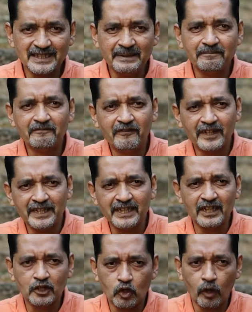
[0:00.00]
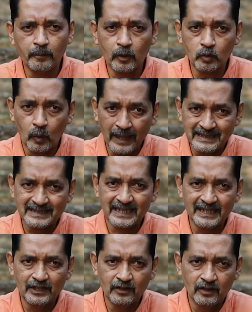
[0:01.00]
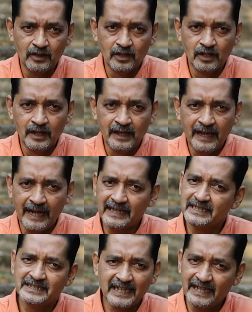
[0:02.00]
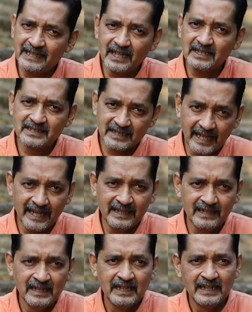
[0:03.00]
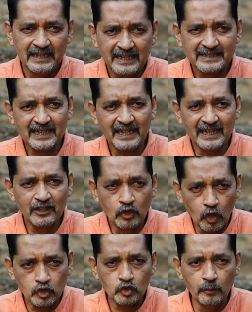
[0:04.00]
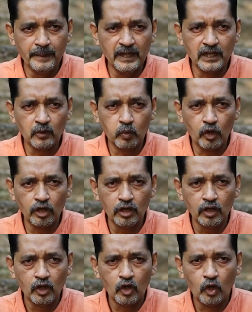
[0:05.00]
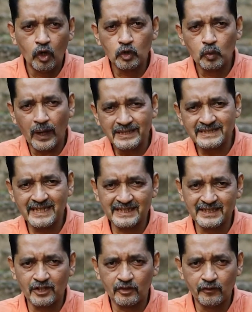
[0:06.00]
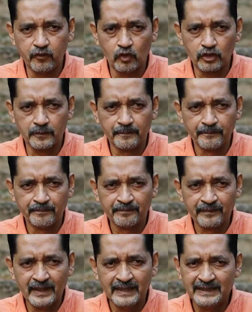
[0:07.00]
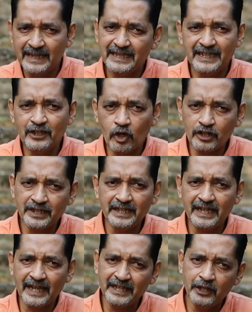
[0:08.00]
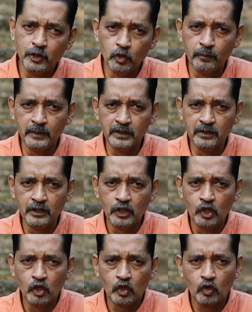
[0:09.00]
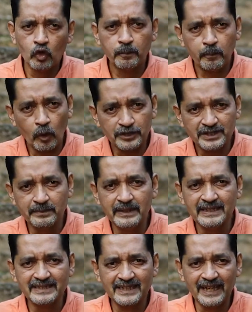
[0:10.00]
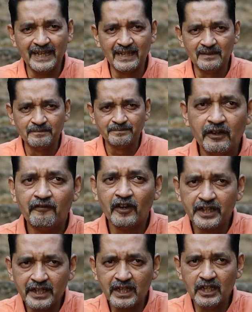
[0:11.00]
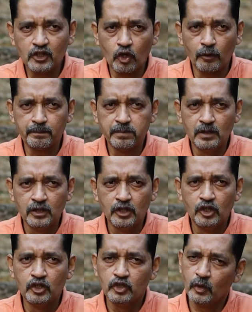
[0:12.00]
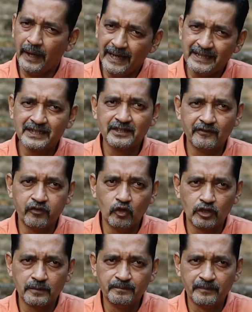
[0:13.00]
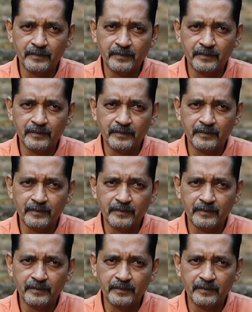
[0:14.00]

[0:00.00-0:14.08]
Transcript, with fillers: steep vertical drop on one side and the generals then decided not to build a wall on one section of the fort. They did not think any human could possibly scale the vertical drop to enter the fort.